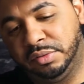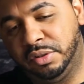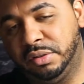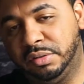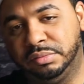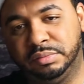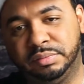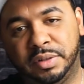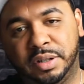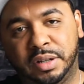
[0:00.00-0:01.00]
you know
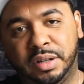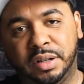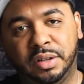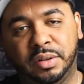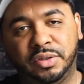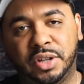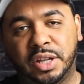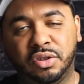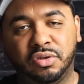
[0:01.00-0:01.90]
uh, a chest